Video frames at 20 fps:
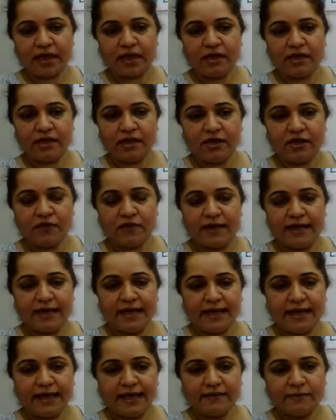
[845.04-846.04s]
color.
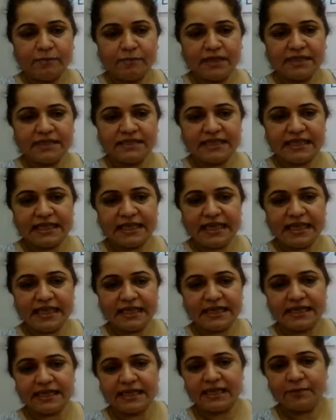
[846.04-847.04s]
And they're mixing
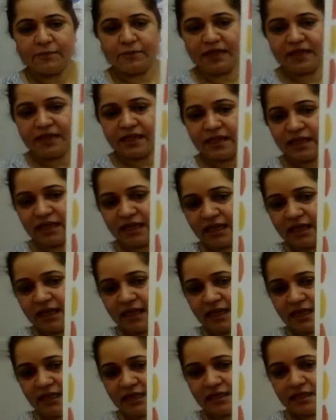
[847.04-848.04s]
it and they're making
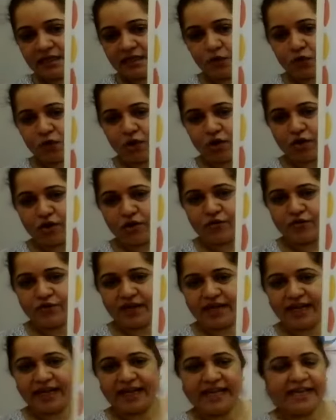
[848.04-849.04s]
it
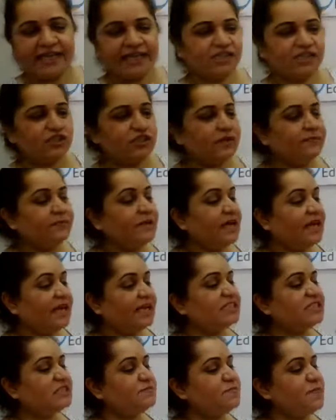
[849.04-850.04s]
orange.
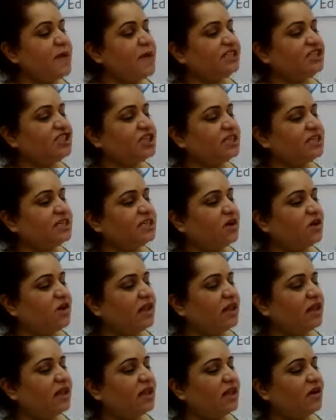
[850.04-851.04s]
It's magic
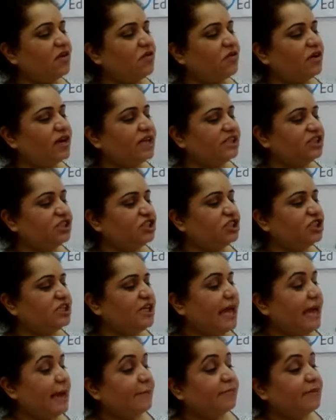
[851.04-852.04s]
uh, orange.
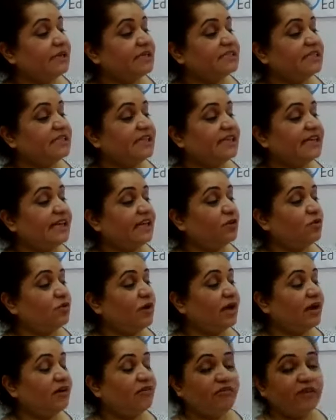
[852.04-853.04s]
Mixing yellow
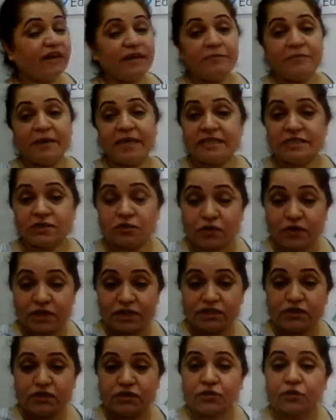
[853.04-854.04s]
and red makes
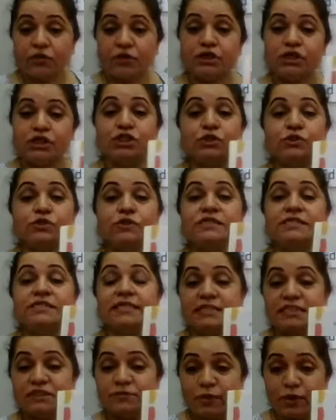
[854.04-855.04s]
orange. So you're going to do this
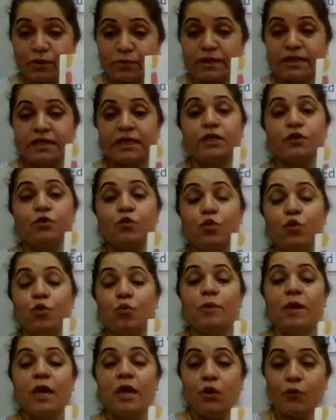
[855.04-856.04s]
experiment at
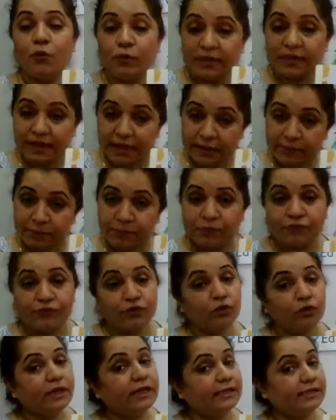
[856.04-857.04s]
home with the help of
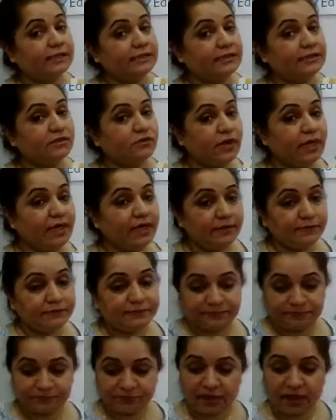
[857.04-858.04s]
your elders, right?
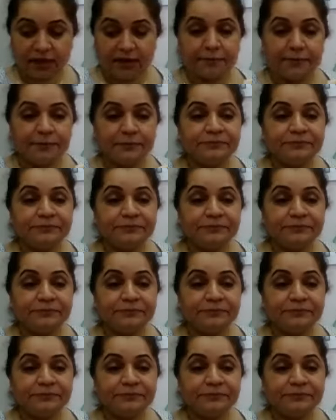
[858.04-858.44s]
Yeah